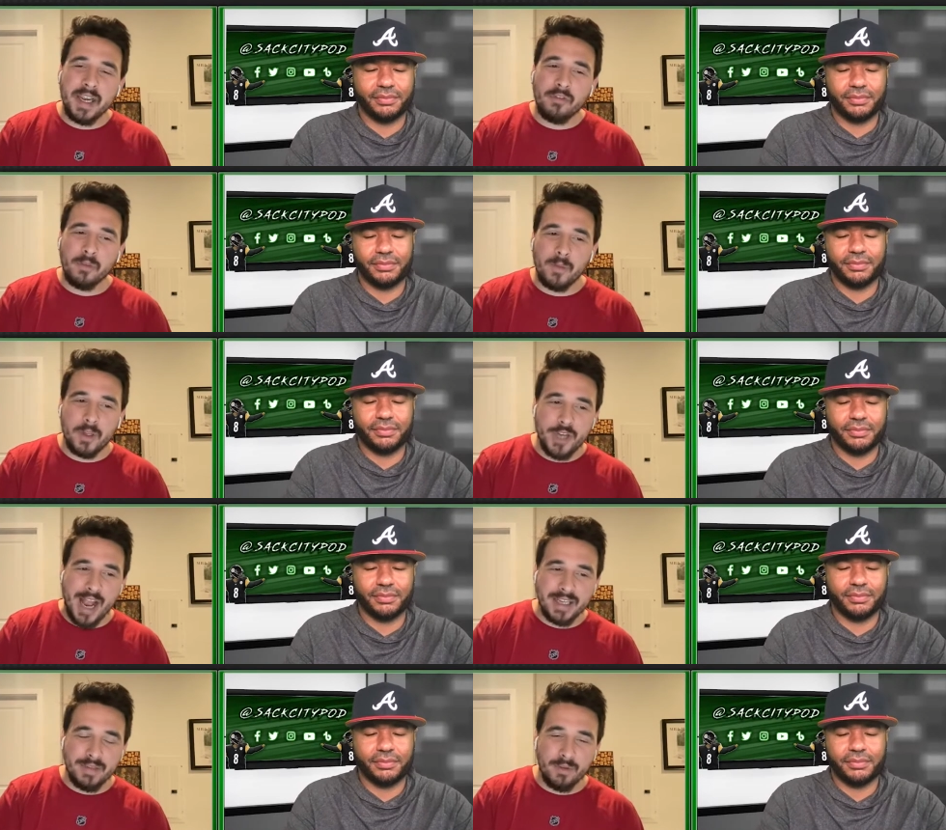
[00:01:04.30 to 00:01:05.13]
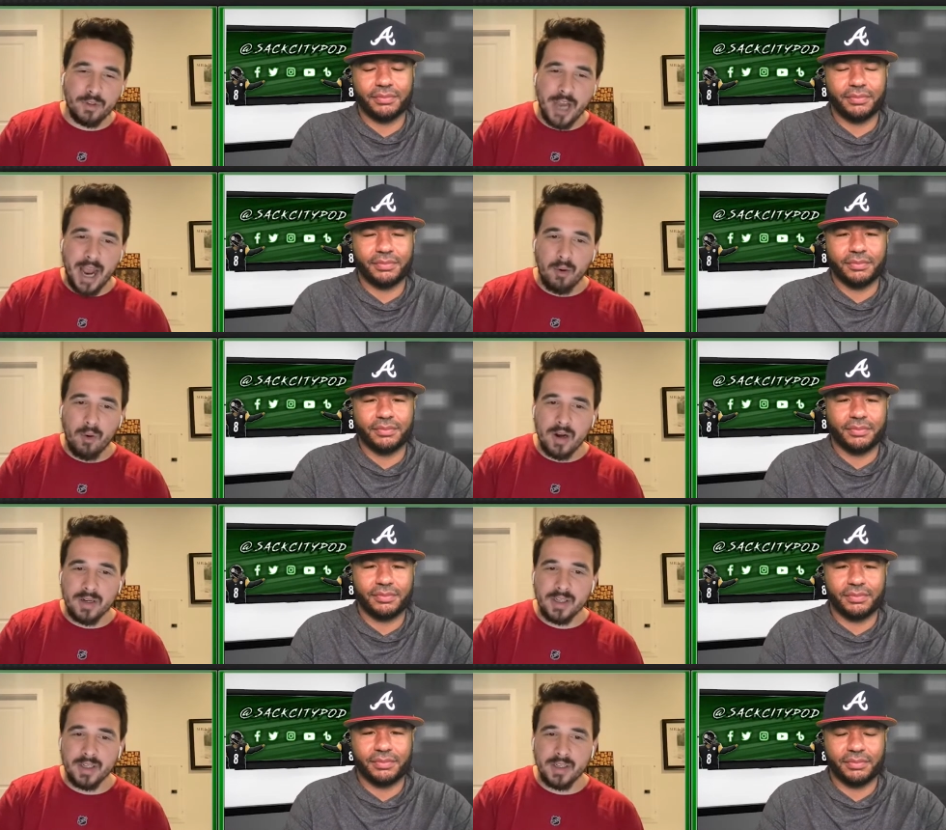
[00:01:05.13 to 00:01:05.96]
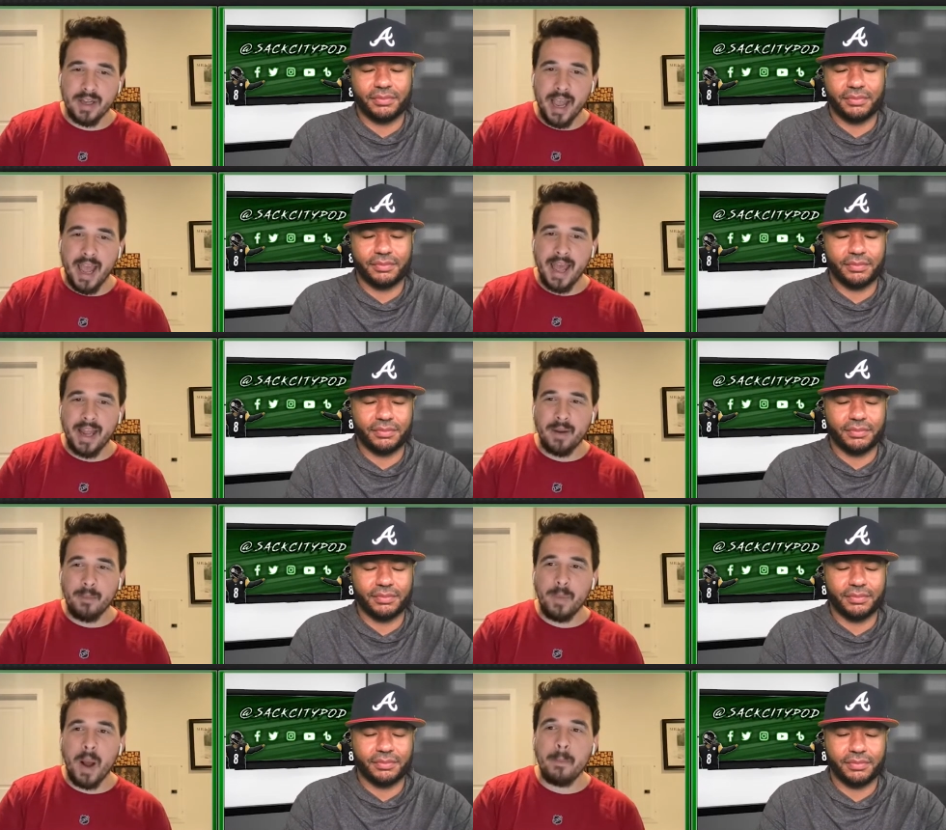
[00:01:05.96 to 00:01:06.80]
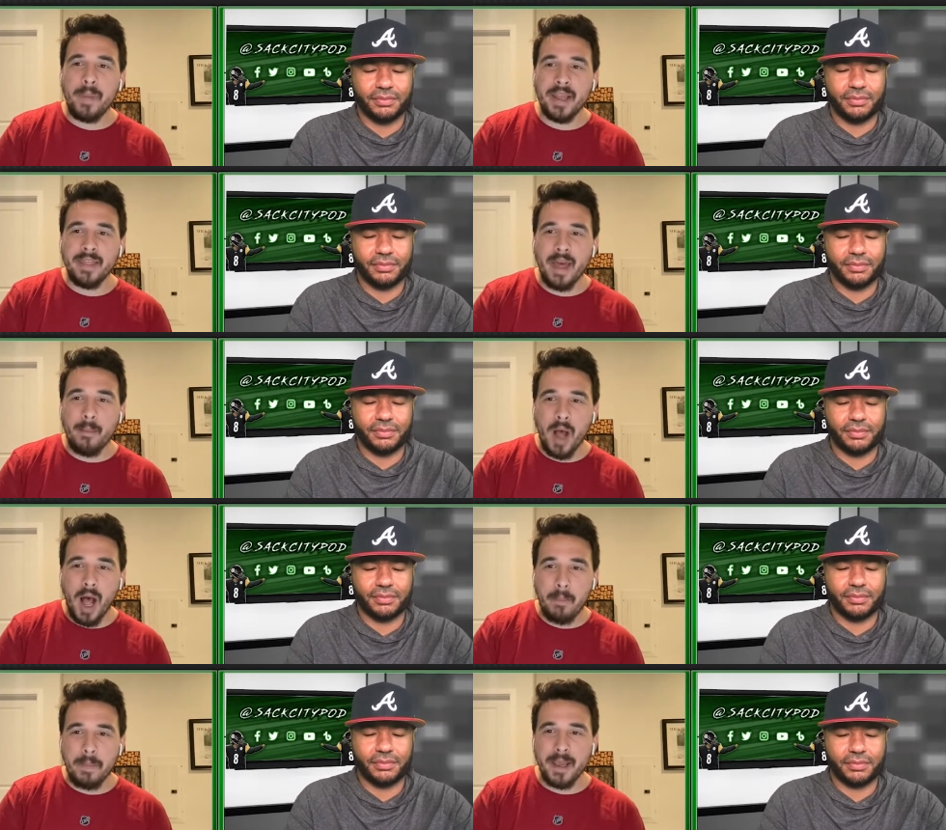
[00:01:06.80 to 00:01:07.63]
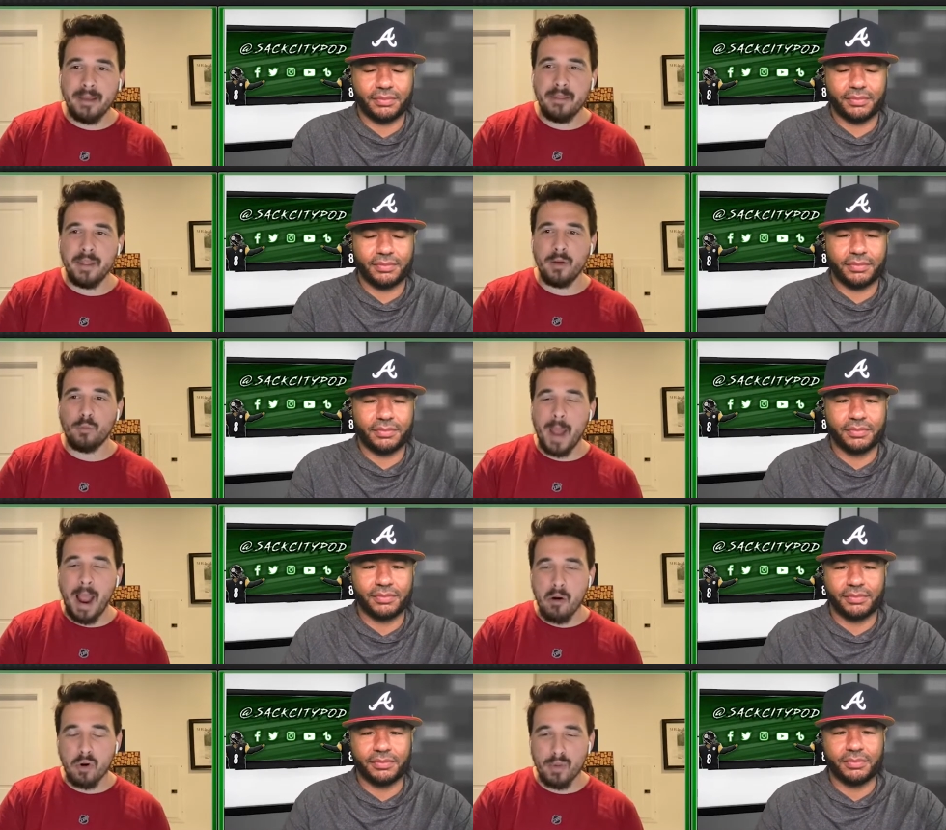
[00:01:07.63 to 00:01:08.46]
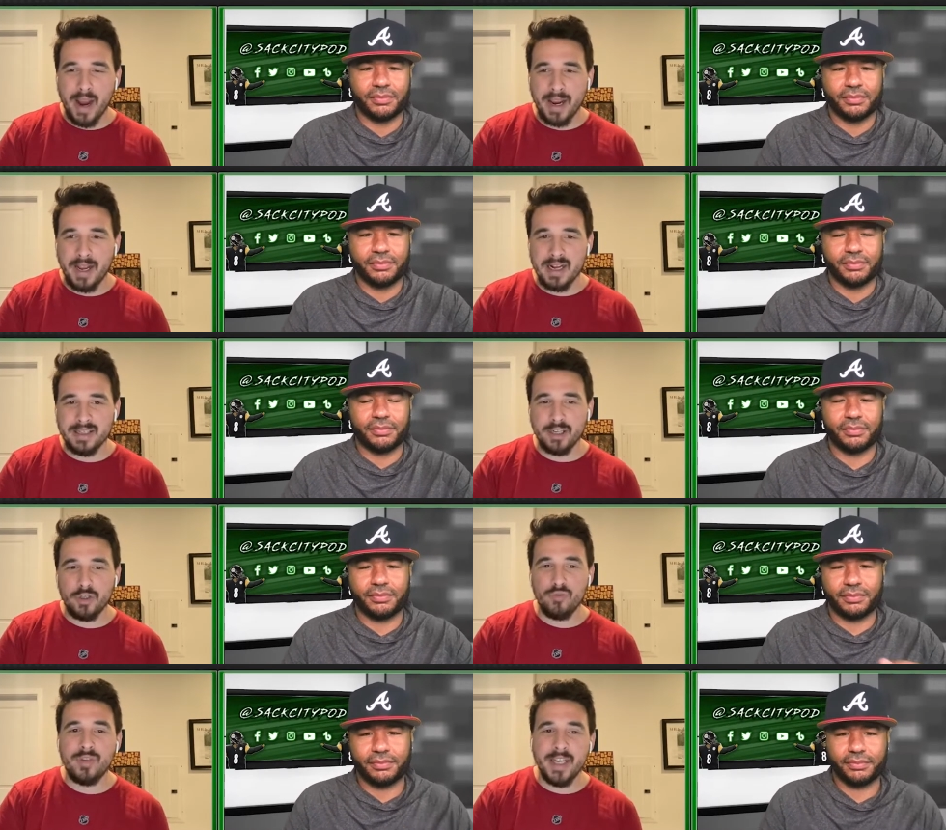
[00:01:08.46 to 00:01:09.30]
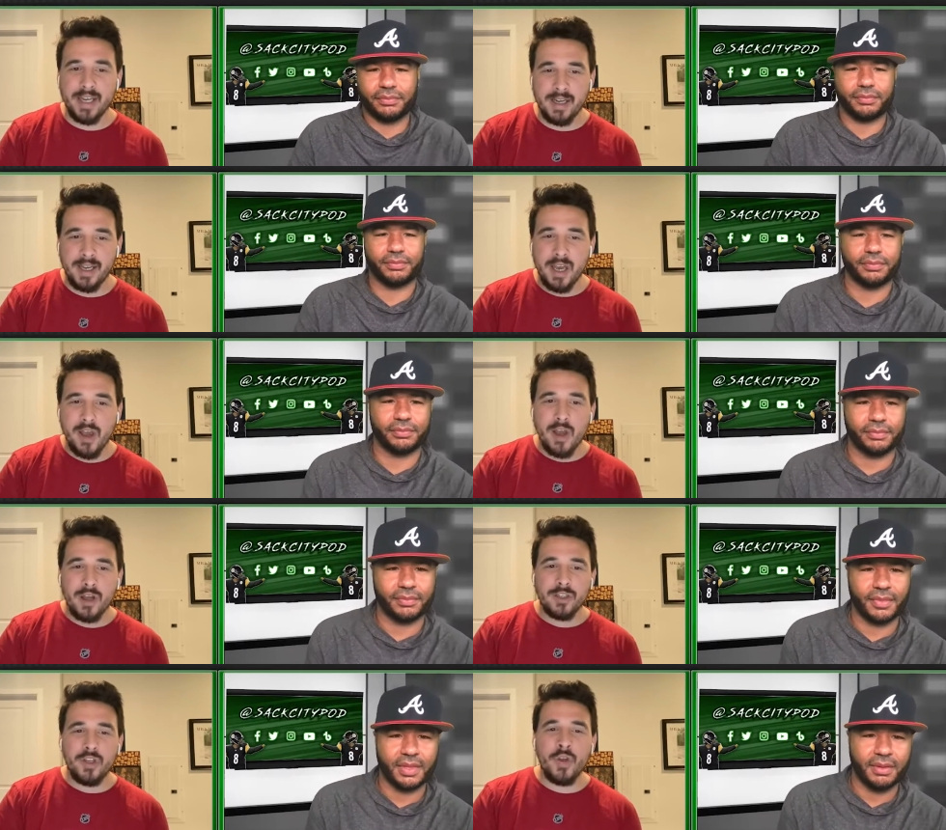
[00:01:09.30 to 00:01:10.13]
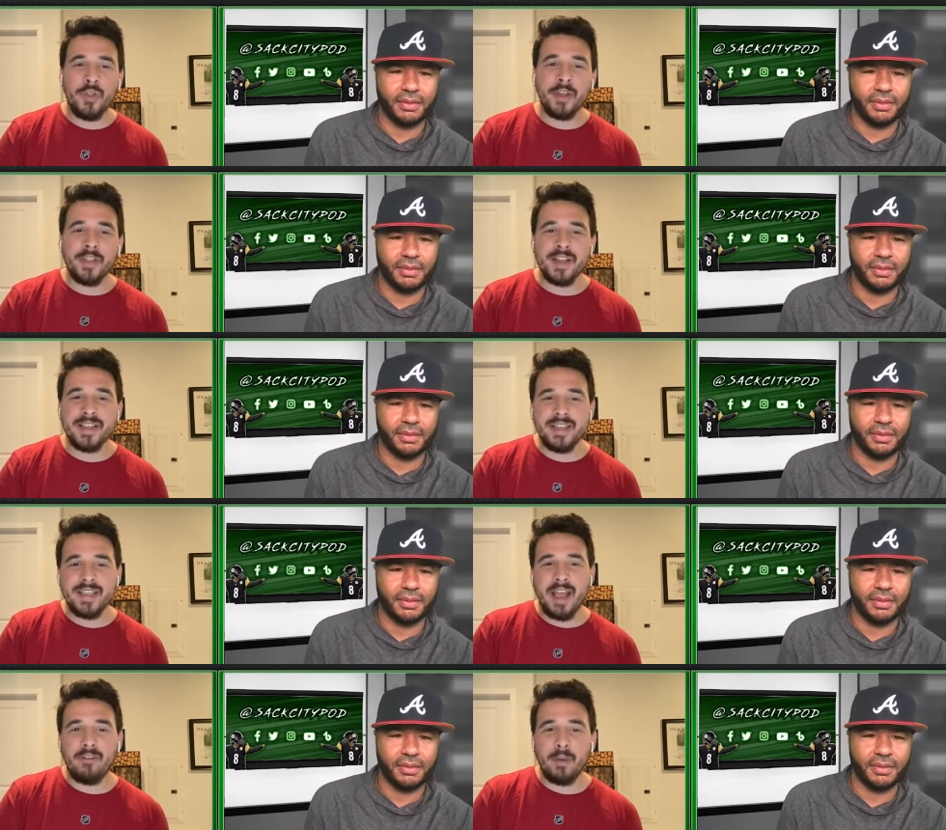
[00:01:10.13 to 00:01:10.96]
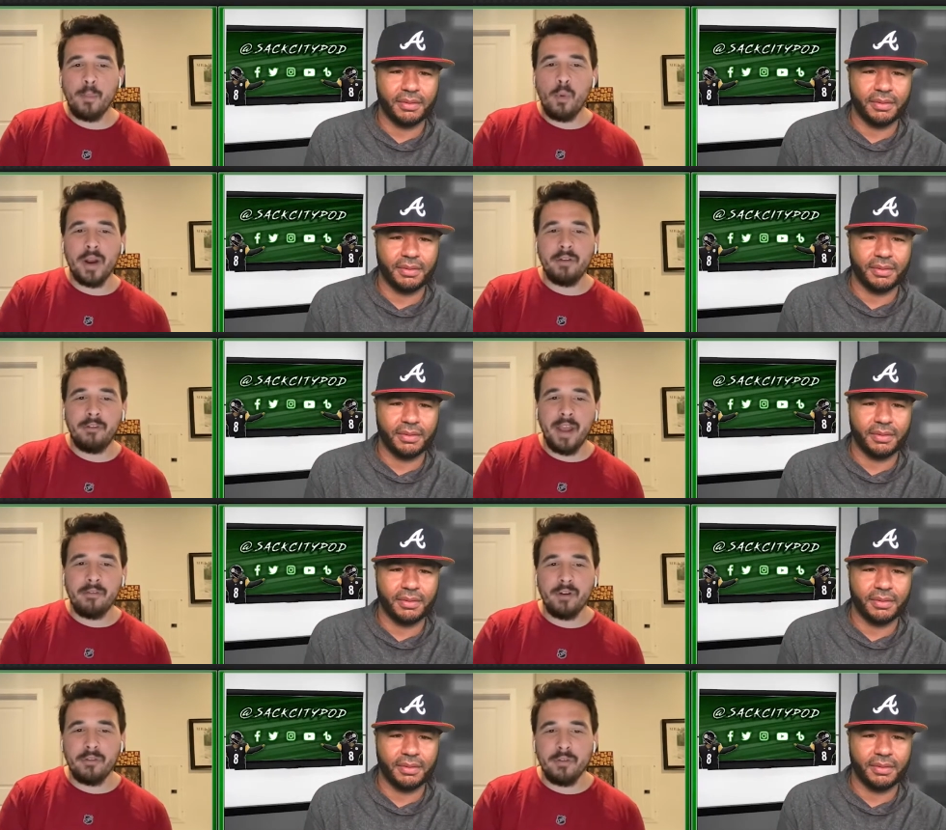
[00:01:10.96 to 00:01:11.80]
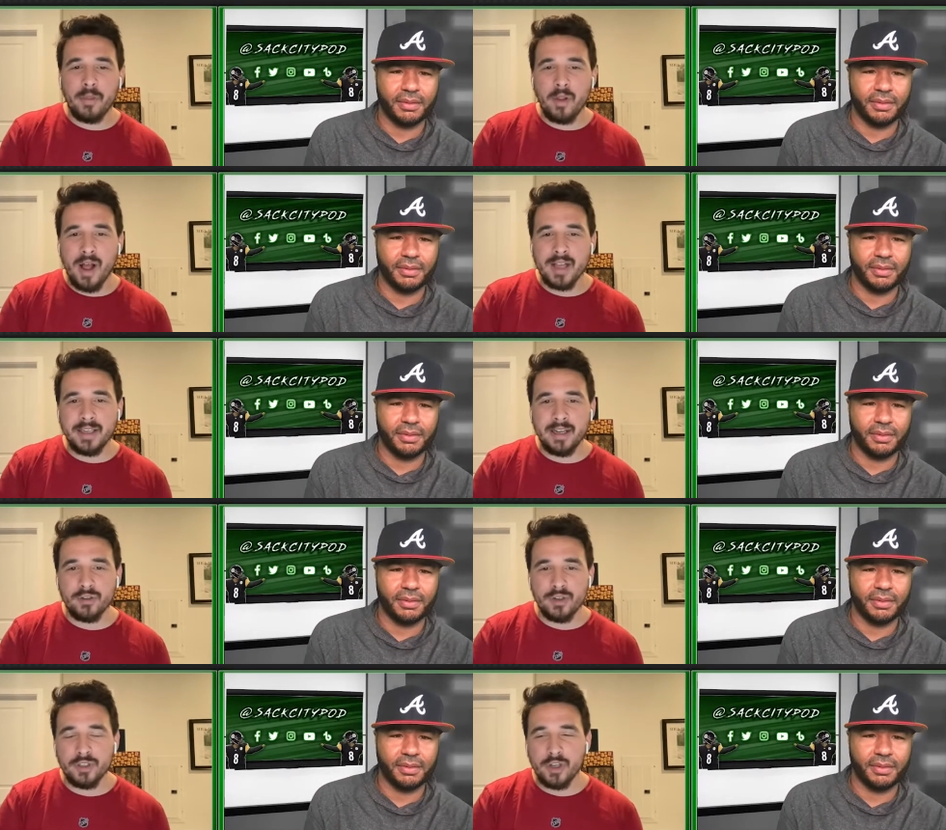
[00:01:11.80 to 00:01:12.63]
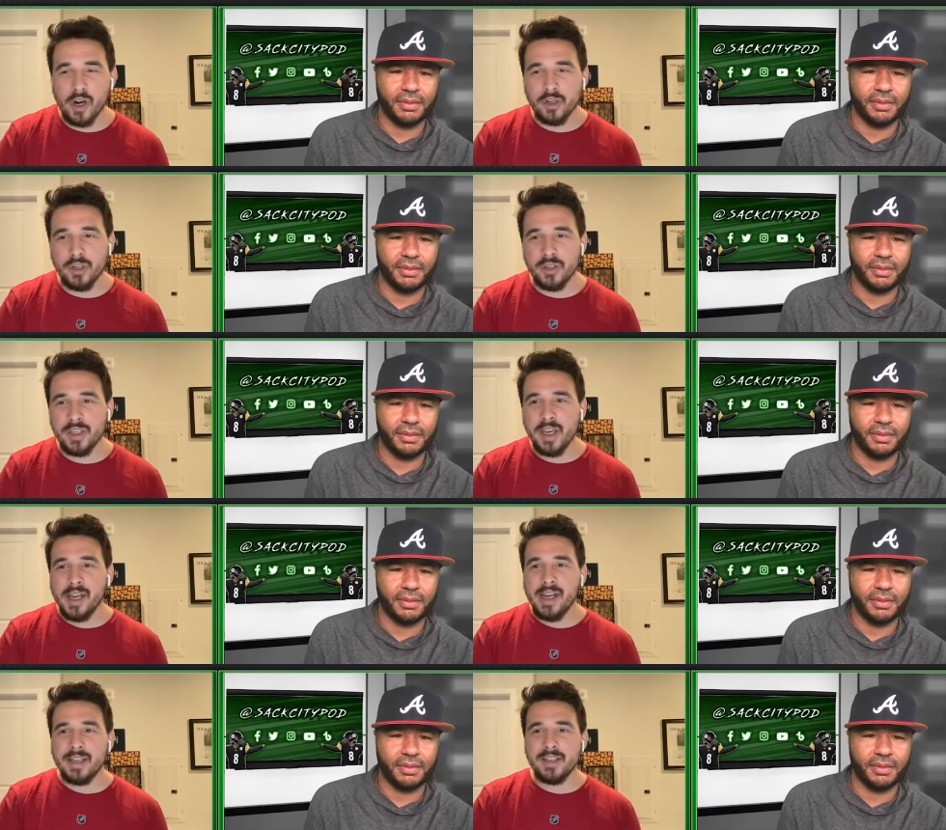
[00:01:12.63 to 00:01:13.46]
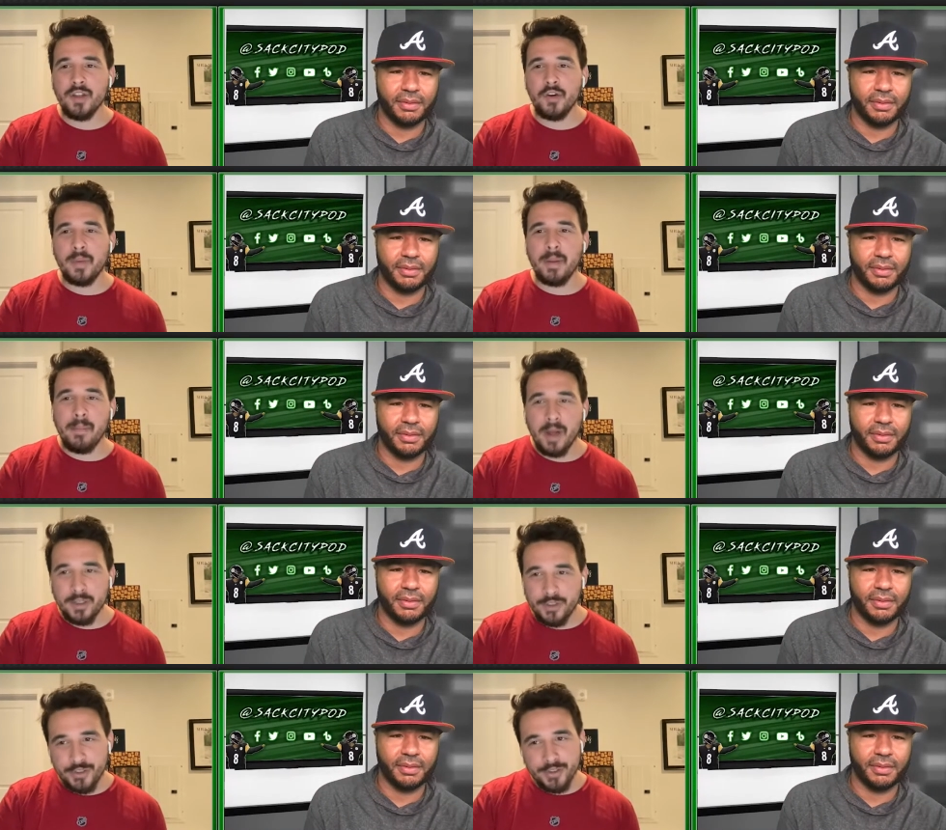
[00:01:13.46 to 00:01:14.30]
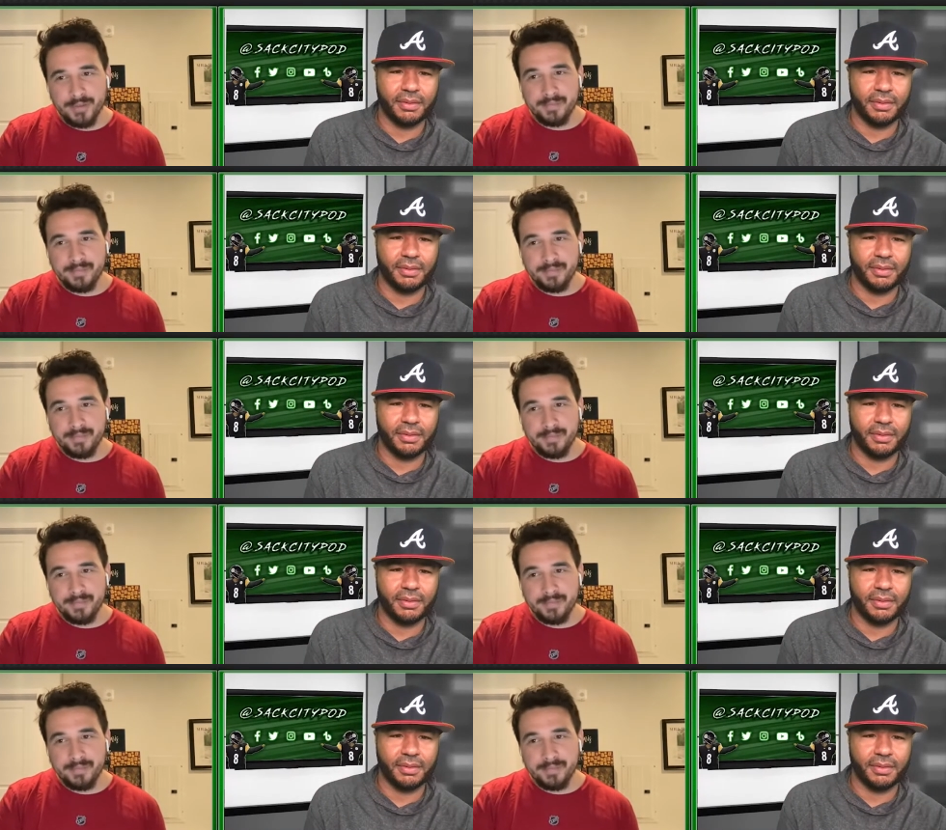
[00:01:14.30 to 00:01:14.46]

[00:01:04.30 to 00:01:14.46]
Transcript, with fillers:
Speaker 1: from the Jacksonville Jaguars and bumping them up in the power rankings that you did, do you think this seven point favorite from the Los Angeles Chargers is a little bit much?